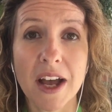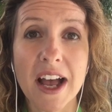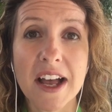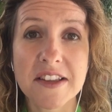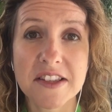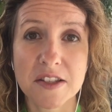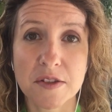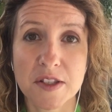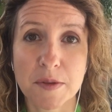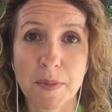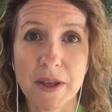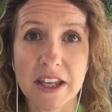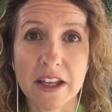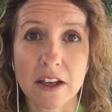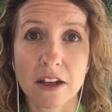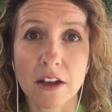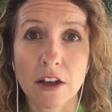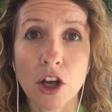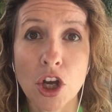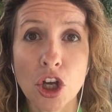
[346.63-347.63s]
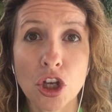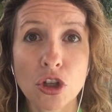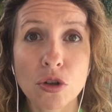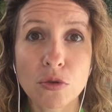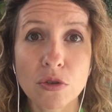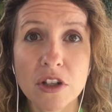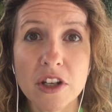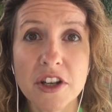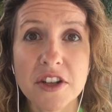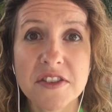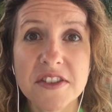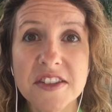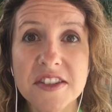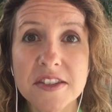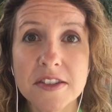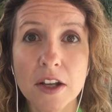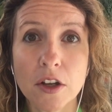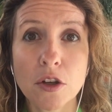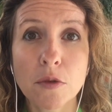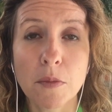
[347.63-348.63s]
as a speaker, you'll learn
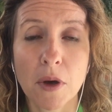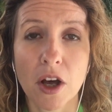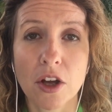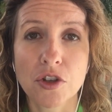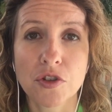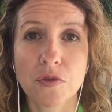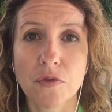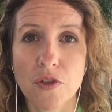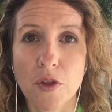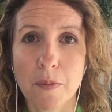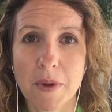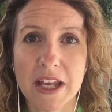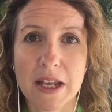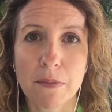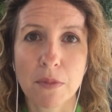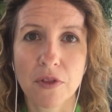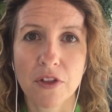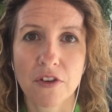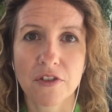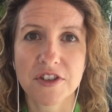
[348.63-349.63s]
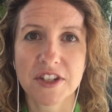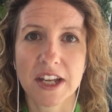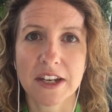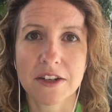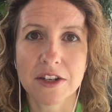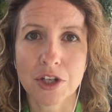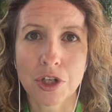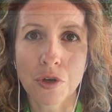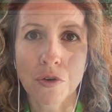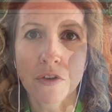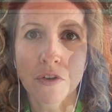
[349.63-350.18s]
so much from the people that are attending your